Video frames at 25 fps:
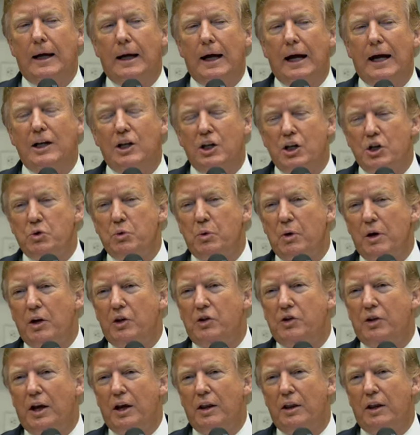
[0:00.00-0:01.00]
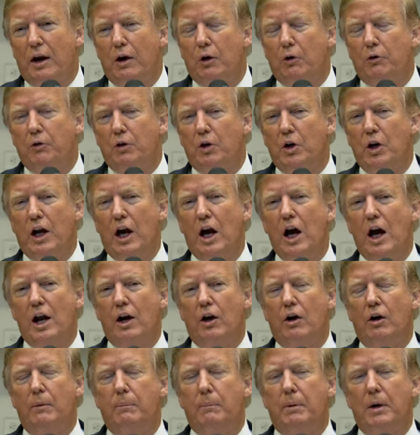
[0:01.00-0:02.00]
I just want to say that I was very
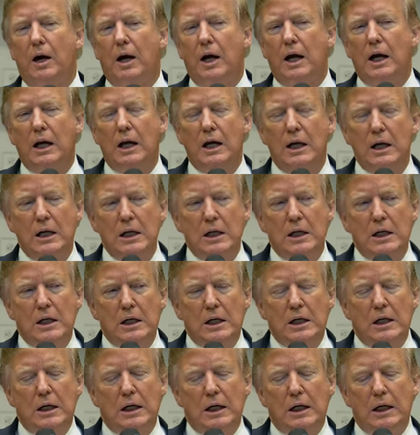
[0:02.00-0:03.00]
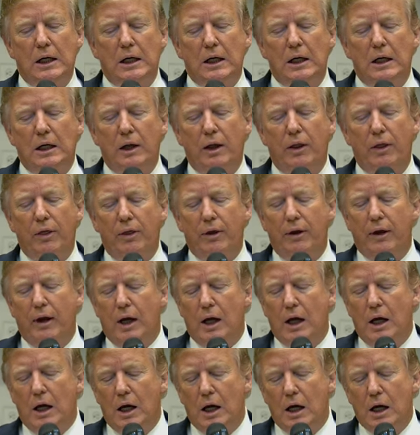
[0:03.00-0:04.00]
honored by uh,
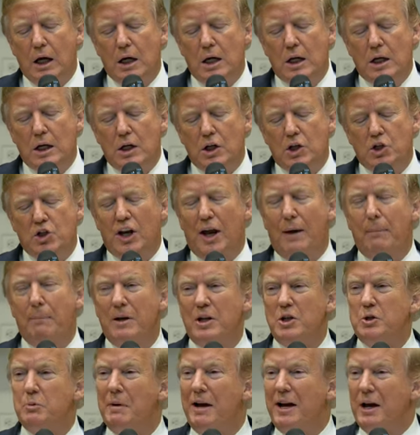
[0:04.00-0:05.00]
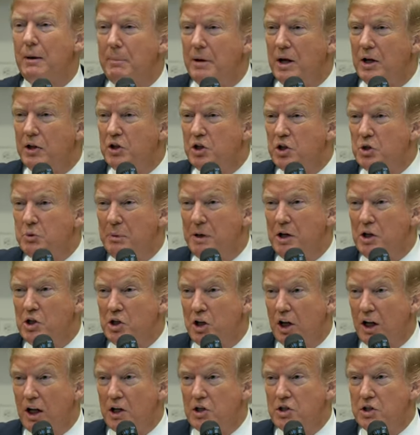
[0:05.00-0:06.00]
the statements made about the speech
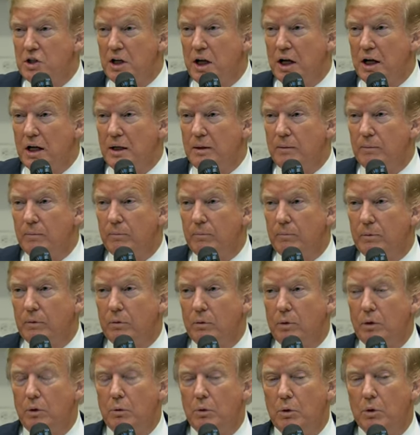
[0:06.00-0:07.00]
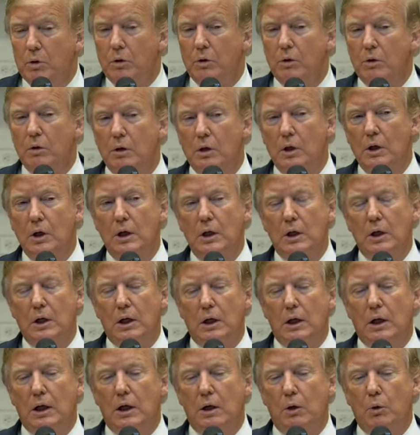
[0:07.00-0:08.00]
last night. We were,
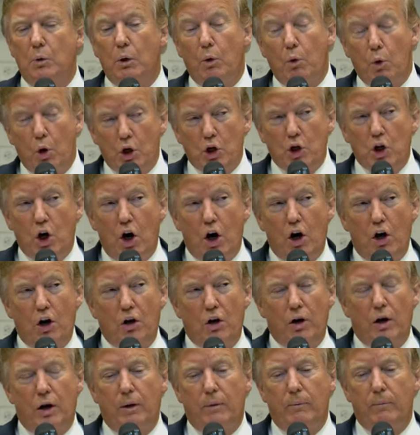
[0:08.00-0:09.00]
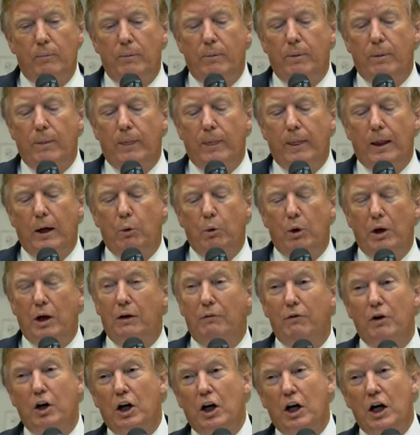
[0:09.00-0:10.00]
uh, we worked hard on it, and we love
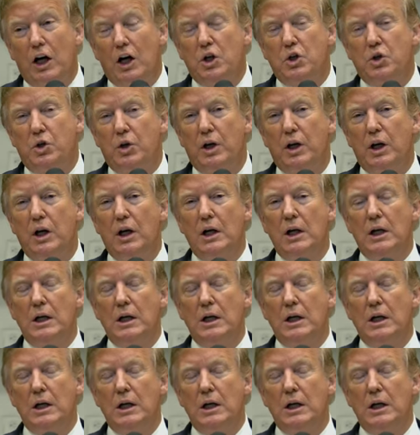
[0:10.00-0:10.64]
our country.